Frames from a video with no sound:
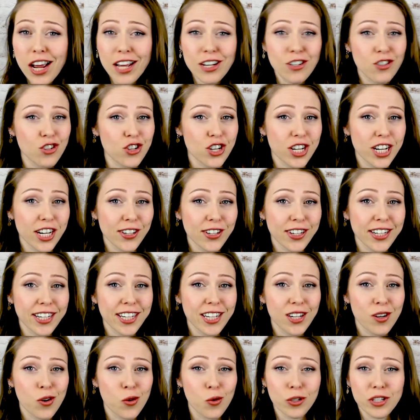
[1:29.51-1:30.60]

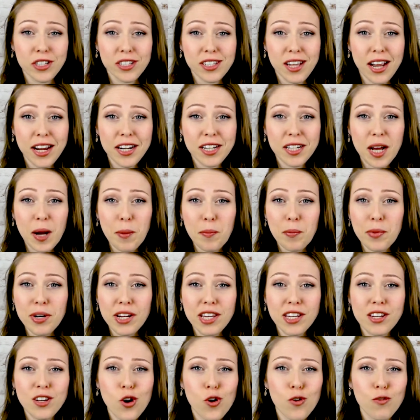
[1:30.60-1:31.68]
engineering, or design
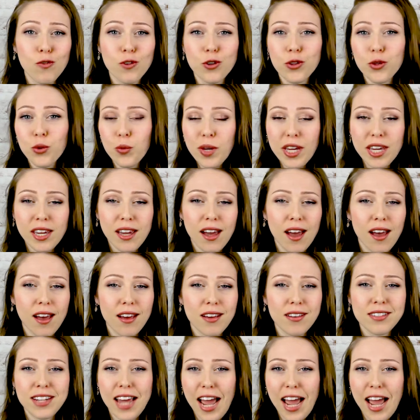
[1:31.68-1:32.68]
company over the weekend,